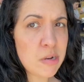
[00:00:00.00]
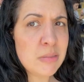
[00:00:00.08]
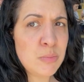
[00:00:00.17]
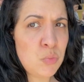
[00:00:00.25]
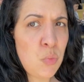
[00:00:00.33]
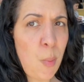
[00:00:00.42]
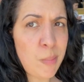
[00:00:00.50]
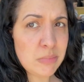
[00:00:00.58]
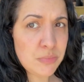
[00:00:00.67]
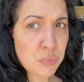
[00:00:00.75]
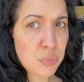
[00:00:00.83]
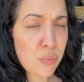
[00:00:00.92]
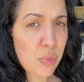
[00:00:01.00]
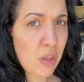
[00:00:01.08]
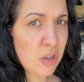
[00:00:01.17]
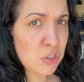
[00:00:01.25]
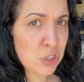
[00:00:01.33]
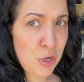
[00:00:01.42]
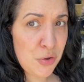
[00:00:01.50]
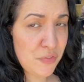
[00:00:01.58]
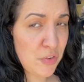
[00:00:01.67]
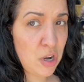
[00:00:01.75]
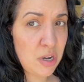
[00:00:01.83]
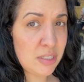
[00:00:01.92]
Mm. So
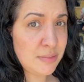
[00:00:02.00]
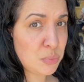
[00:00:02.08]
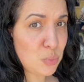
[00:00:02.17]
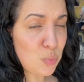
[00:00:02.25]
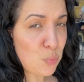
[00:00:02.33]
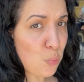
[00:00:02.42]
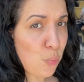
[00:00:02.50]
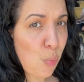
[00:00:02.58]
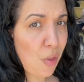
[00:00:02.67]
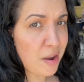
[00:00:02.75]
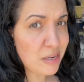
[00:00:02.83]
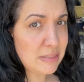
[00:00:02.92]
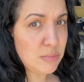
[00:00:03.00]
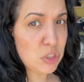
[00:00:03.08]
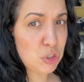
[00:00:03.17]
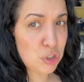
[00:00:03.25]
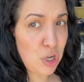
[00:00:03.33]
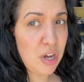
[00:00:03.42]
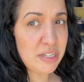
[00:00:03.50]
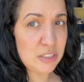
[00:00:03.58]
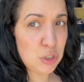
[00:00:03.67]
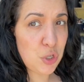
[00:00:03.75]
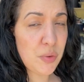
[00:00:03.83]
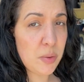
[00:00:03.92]
far, the shard
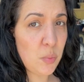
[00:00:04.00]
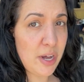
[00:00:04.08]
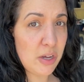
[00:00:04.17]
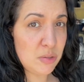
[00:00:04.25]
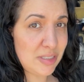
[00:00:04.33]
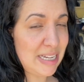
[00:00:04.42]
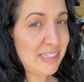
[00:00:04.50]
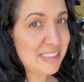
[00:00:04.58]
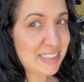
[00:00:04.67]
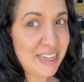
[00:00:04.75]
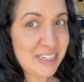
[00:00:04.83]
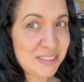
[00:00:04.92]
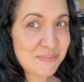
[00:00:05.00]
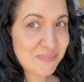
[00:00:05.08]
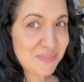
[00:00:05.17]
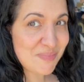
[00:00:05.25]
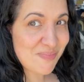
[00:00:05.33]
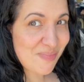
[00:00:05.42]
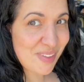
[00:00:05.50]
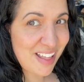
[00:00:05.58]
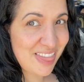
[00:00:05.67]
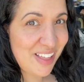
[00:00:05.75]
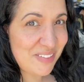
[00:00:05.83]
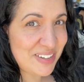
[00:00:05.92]
is doing well. 10
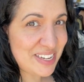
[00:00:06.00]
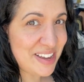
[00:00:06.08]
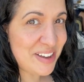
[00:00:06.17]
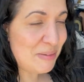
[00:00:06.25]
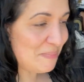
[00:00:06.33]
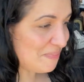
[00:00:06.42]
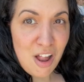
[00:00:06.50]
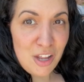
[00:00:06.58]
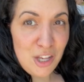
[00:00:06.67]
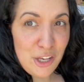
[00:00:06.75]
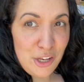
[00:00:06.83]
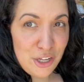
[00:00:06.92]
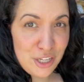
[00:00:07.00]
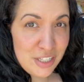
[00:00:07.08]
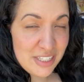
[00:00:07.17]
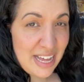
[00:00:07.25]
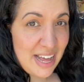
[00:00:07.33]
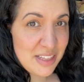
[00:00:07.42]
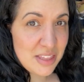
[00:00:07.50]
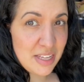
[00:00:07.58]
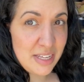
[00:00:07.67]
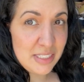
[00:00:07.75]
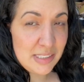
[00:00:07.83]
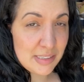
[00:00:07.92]
10. Loving it. Look at
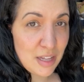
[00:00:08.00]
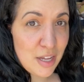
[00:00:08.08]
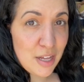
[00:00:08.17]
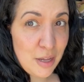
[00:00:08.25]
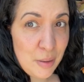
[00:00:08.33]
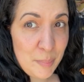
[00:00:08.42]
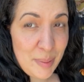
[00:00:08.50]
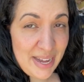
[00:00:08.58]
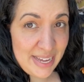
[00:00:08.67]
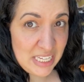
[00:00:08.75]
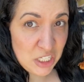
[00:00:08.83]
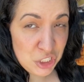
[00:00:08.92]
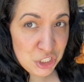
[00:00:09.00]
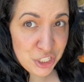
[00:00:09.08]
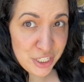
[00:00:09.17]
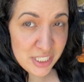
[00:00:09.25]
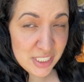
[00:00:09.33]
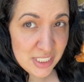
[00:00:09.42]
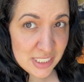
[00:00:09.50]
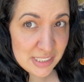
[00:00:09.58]
this capacious